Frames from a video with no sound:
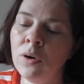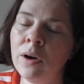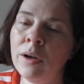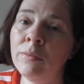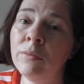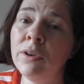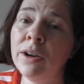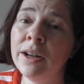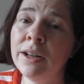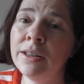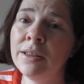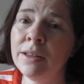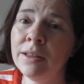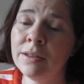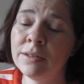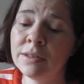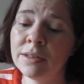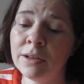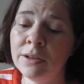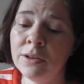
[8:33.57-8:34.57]
I'm really
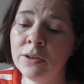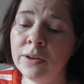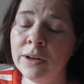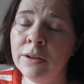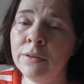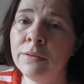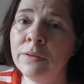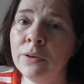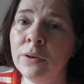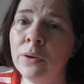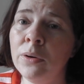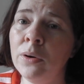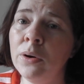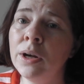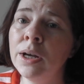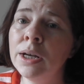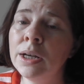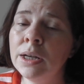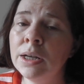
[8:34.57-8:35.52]
so grateful